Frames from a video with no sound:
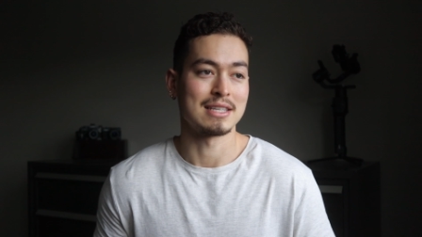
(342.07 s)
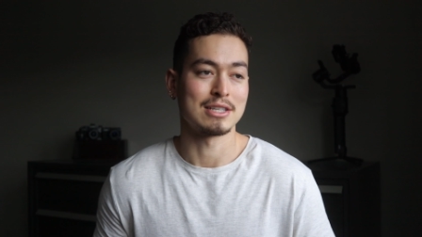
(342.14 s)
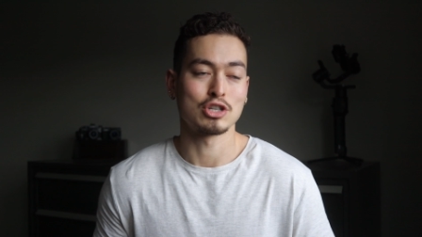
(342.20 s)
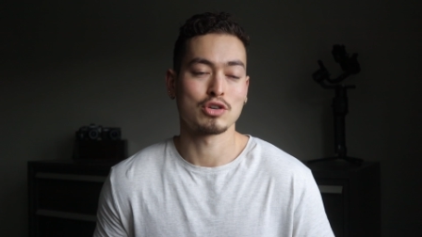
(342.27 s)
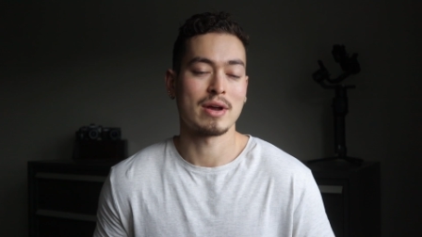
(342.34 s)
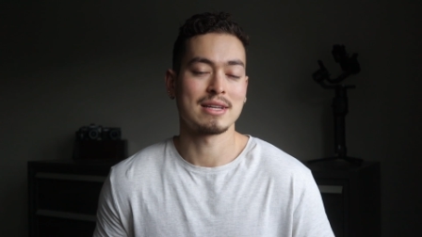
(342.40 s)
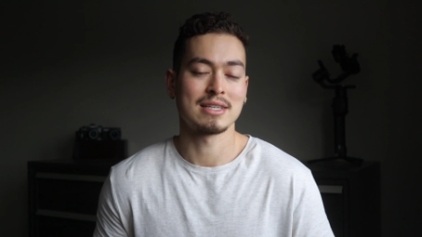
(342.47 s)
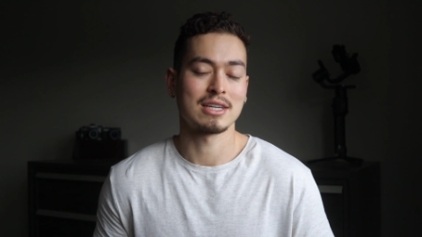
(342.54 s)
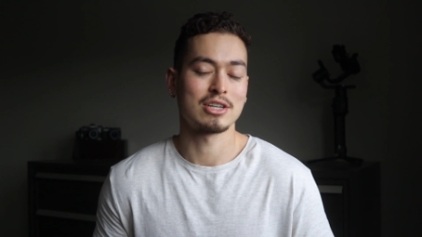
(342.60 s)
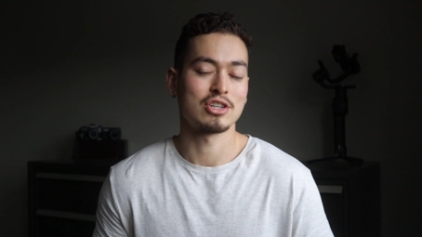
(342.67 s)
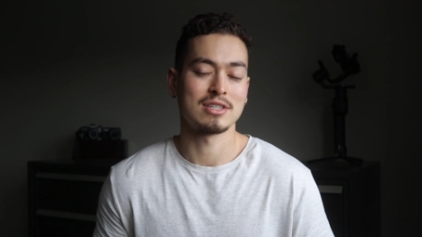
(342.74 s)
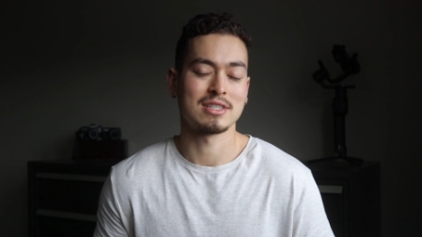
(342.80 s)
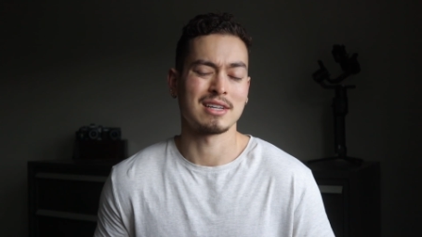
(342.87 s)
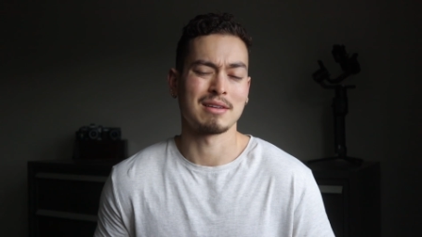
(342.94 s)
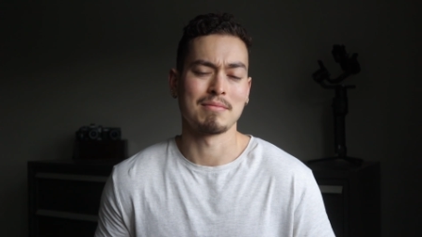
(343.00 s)
these
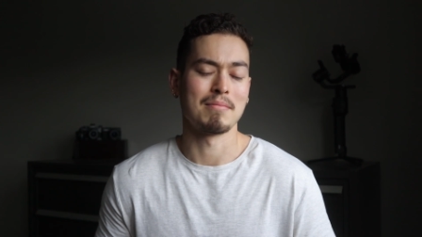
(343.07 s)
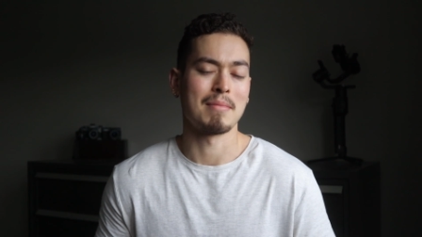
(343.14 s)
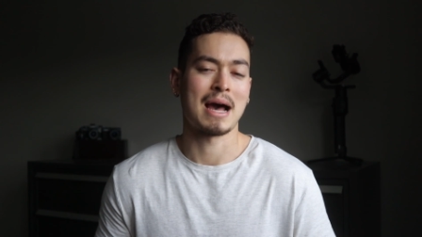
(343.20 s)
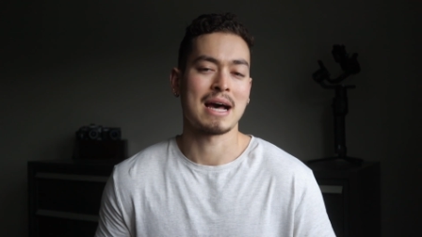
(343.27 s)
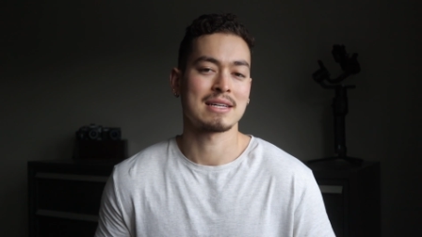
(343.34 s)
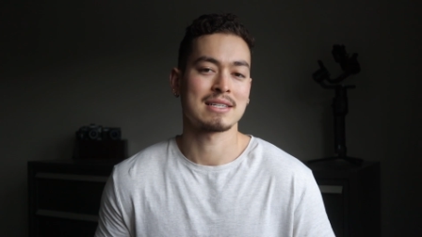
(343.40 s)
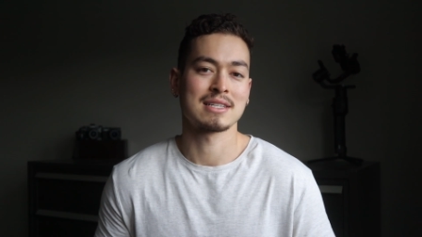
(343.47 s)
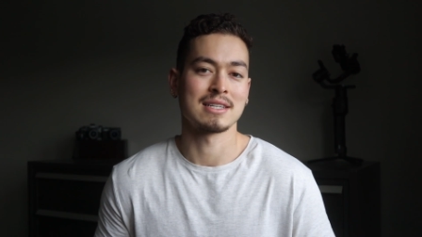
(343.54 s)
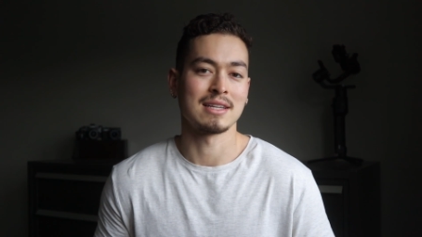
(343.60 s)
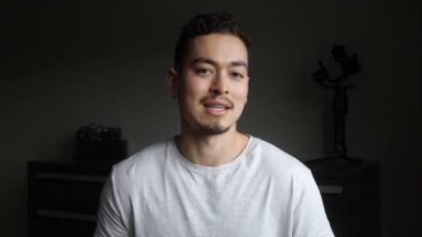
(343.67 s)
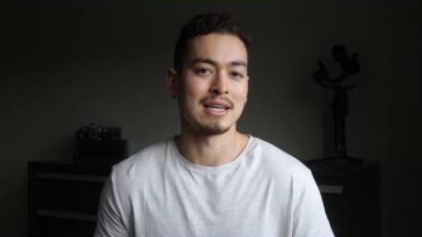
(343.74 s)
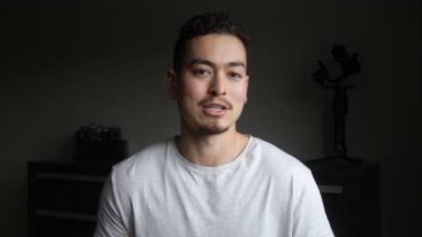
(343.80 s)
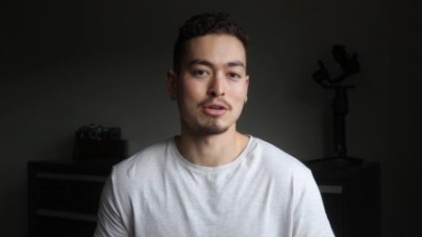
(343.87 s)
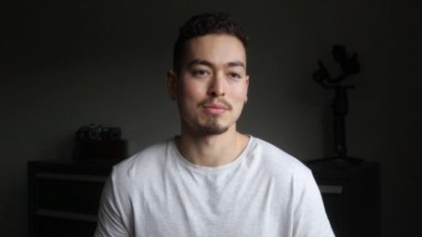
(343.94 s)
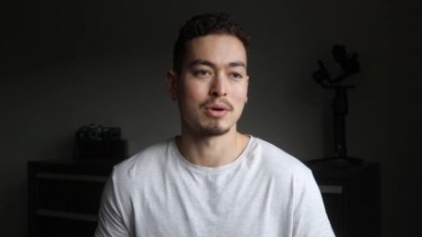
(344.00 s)
transitions and masks and
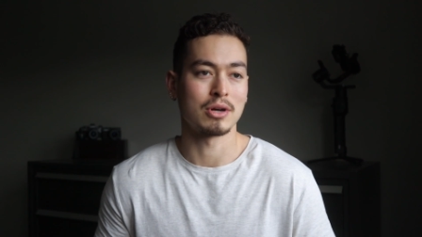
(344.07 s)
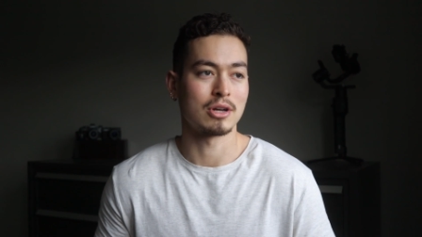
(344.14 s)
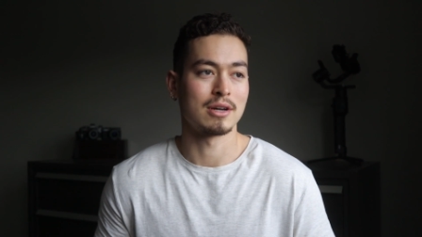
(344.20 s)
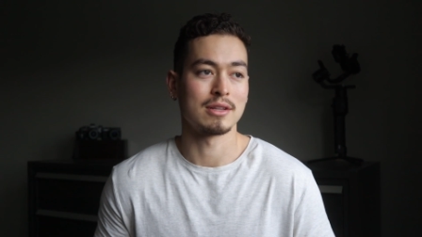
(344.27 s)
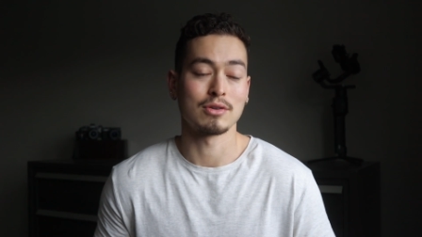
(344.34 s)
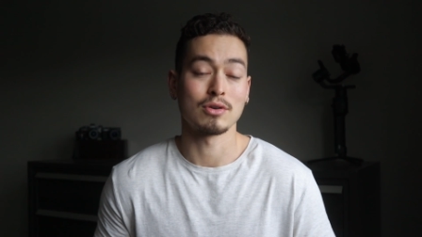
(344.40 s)
things you're putting on,